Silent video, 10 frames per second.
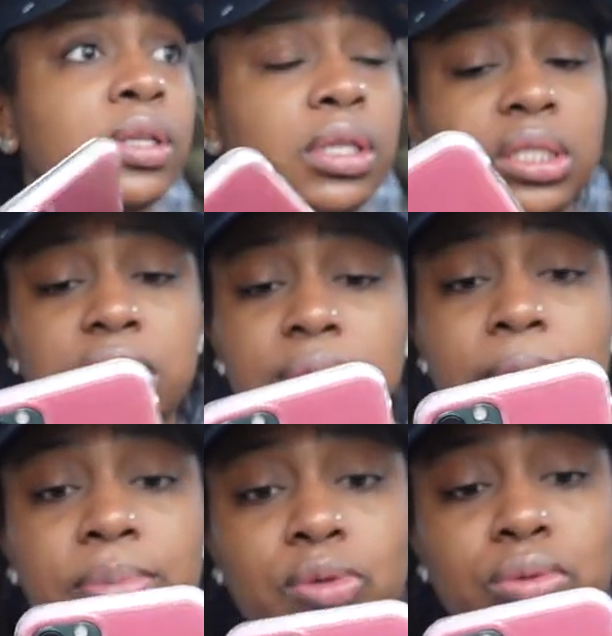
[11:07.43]
gonna listen to
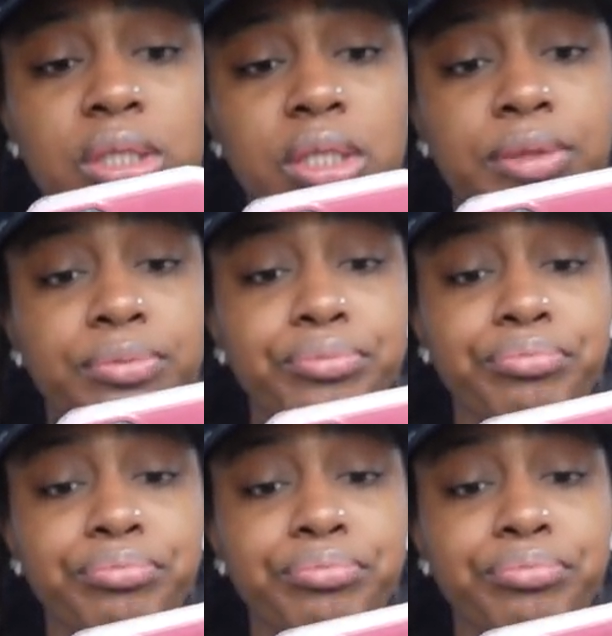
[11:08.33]
my music.